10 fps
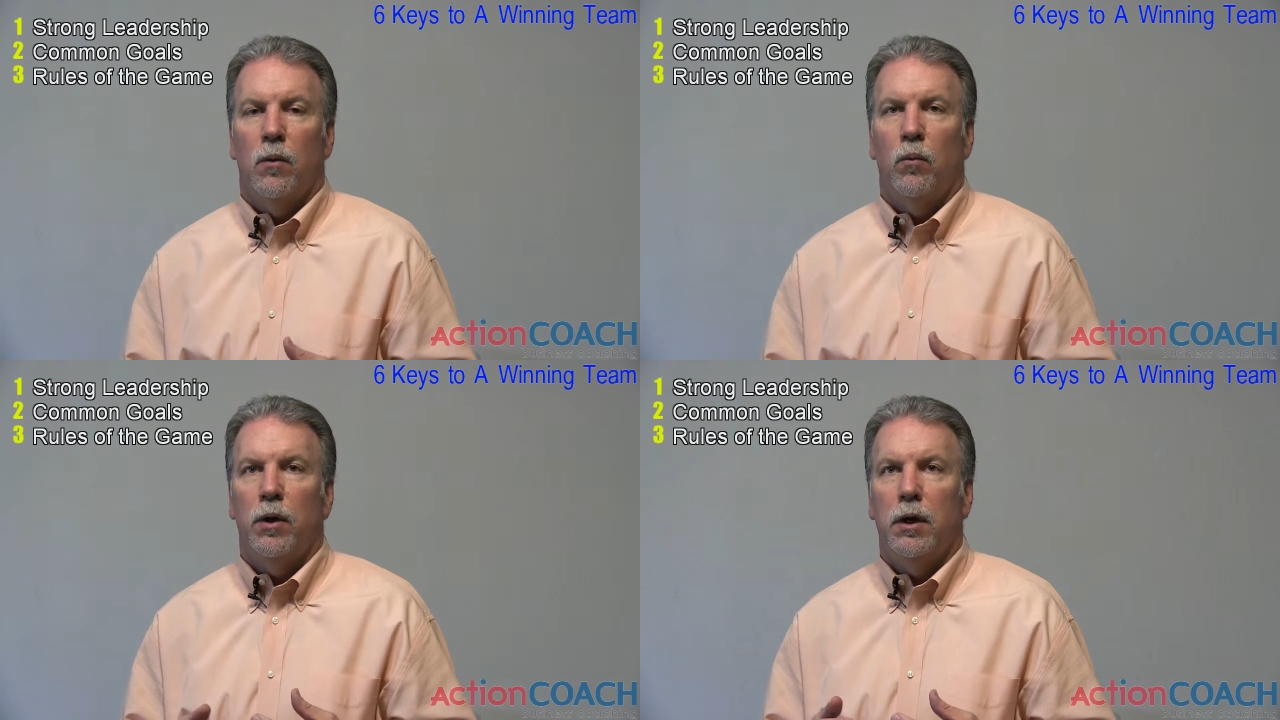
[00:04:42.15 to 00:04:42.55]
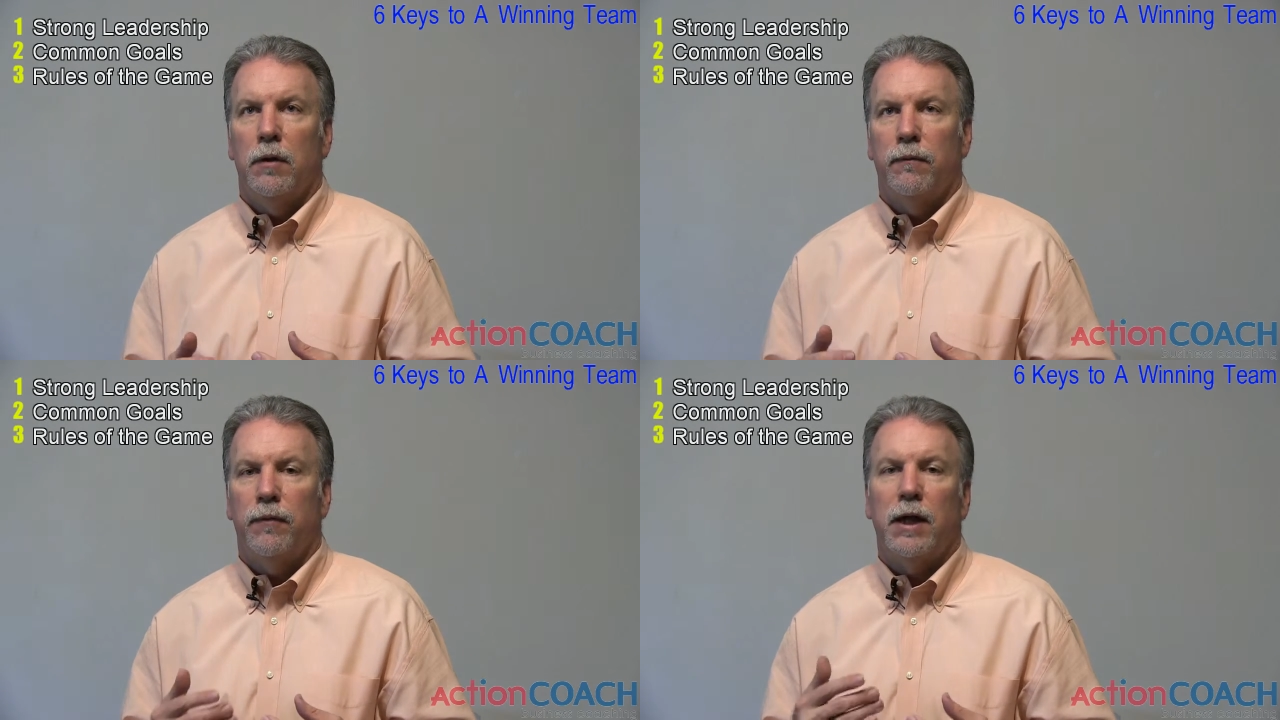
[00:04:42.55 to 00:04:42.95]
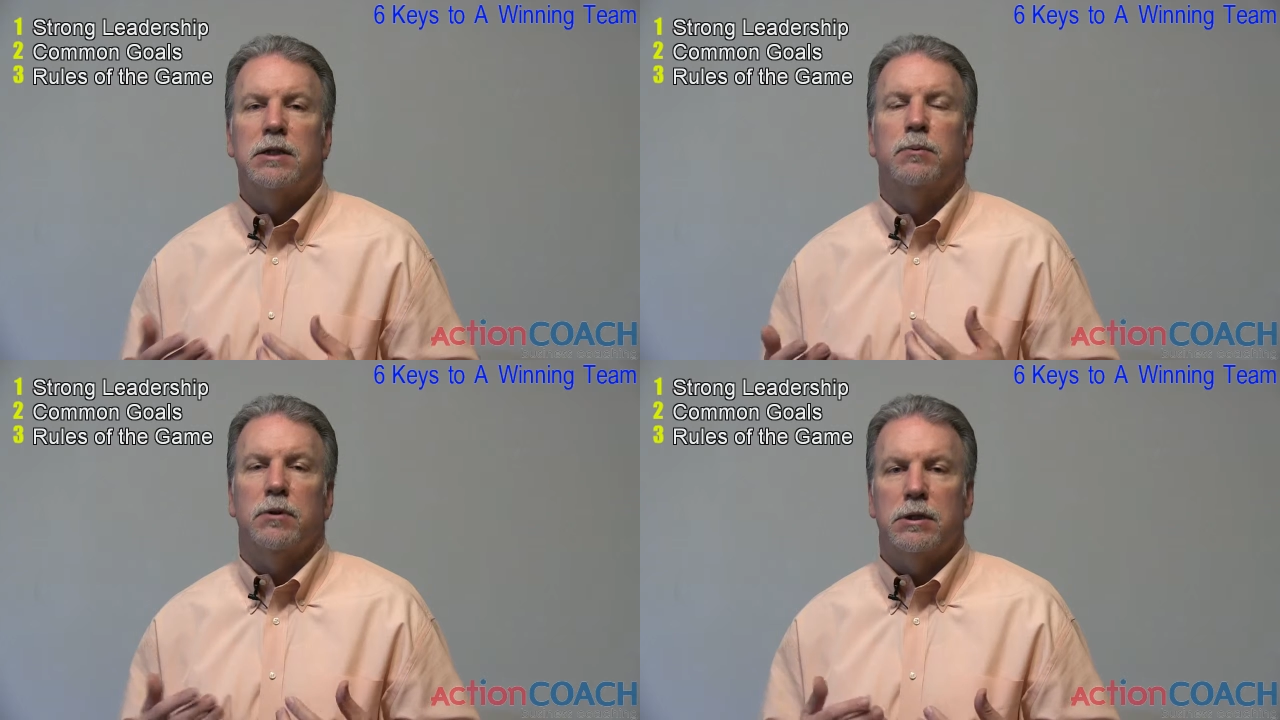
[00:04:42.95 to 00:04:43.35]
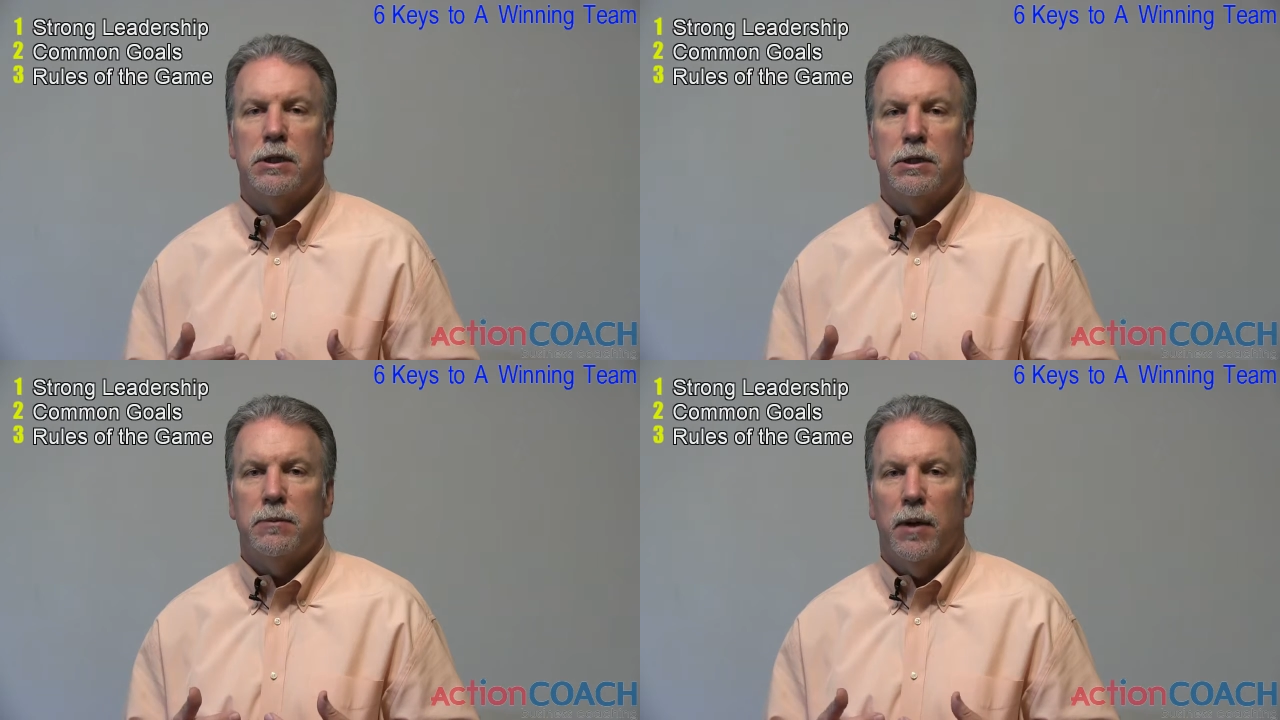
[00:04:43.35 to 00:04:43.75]
with flexible
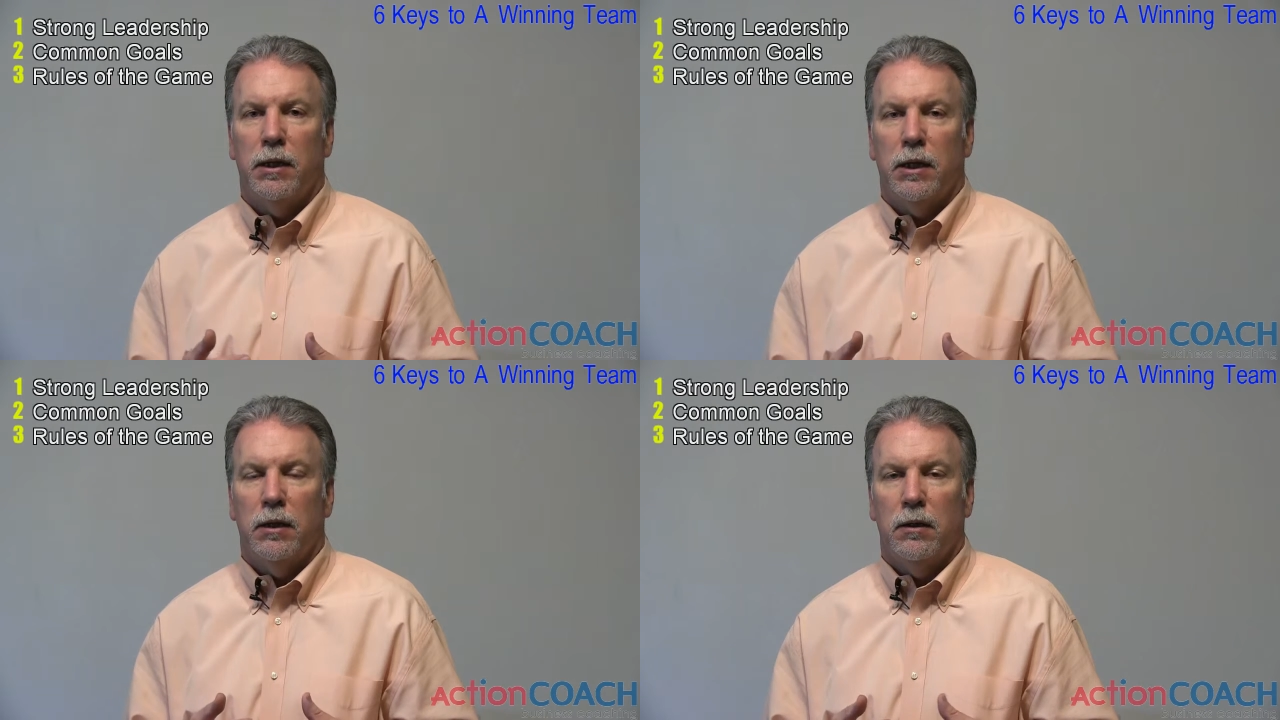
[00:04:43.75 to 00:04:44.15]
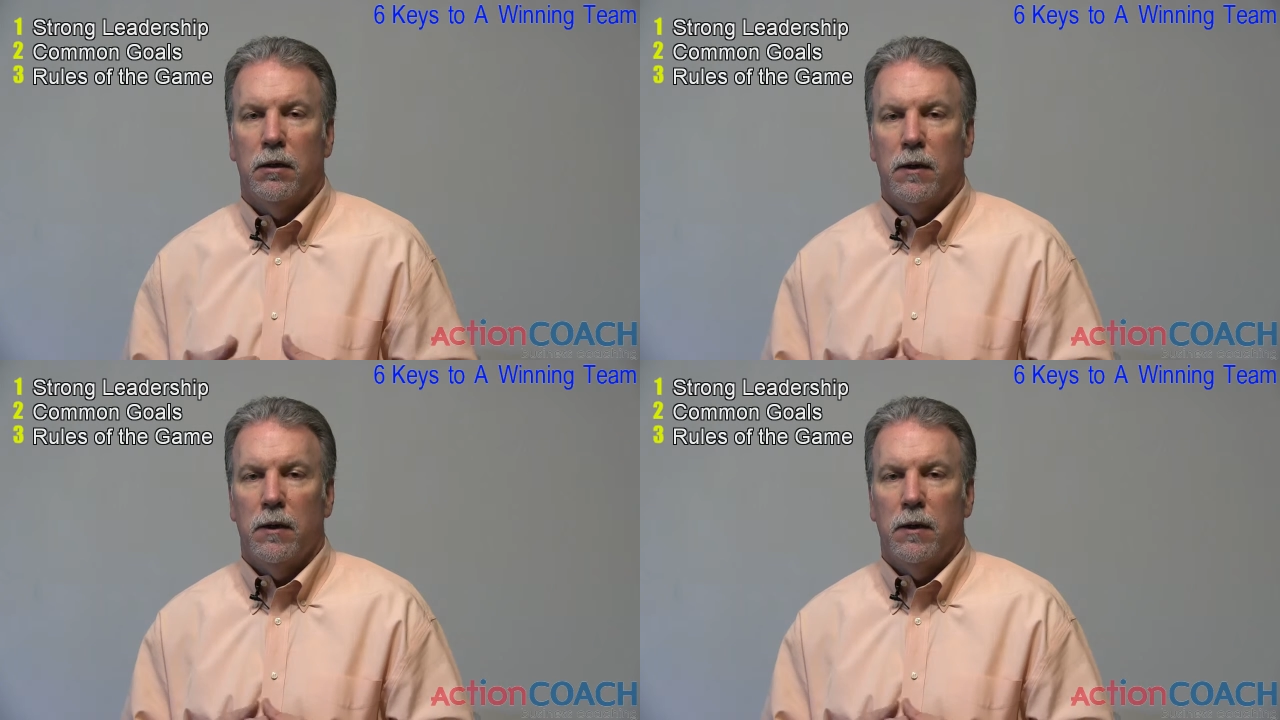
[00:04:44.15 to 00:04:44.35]
decision making.